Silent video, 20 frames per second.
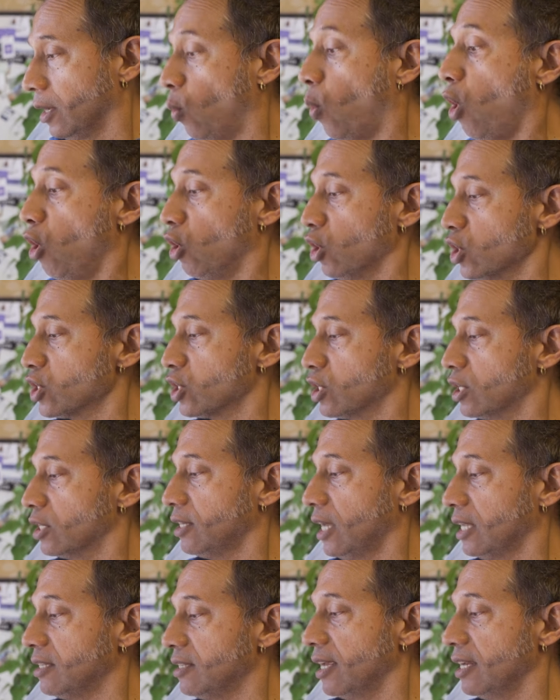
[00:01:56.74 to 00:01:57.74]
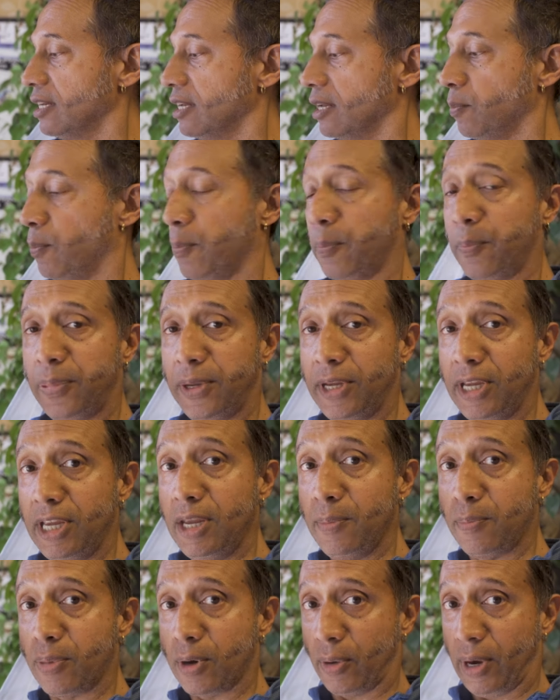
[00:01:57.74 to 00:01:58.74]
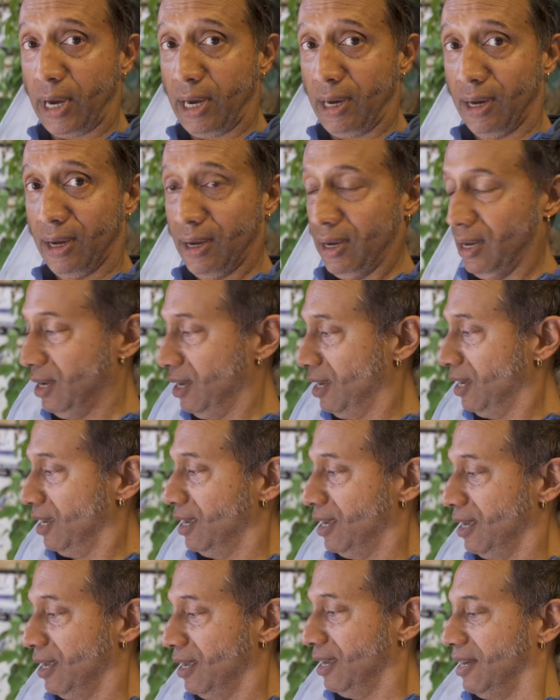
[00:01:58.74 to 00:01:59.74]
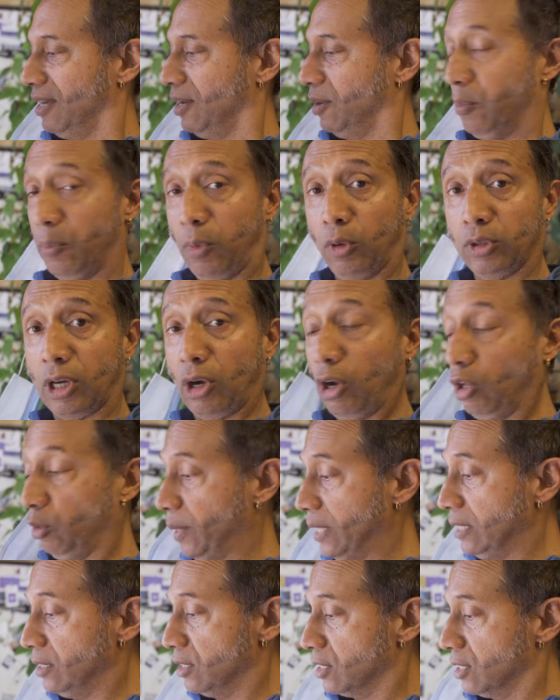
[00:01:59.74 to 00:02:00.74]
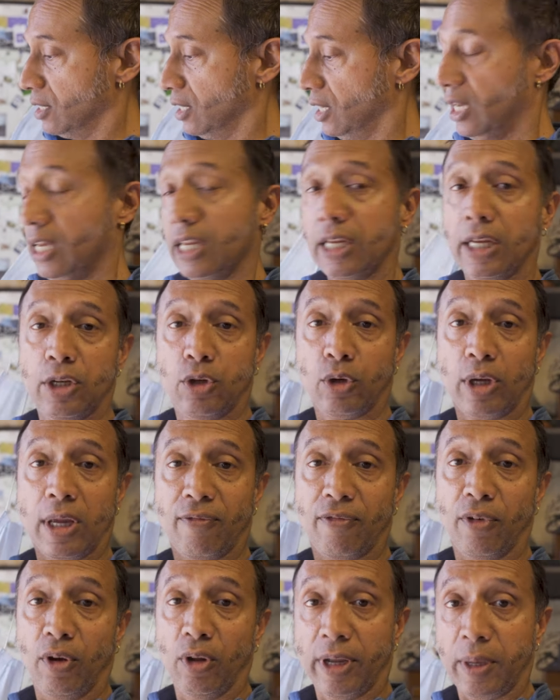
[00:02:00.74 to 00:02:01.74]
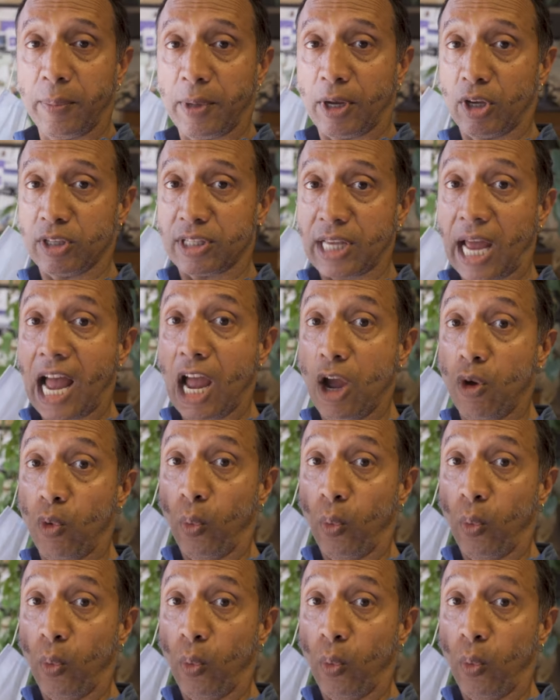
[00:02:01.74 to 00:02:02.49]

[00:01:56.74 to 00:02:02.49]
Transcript: washed Tanzanian peaberry. Both are whole beans. Do keep following, because I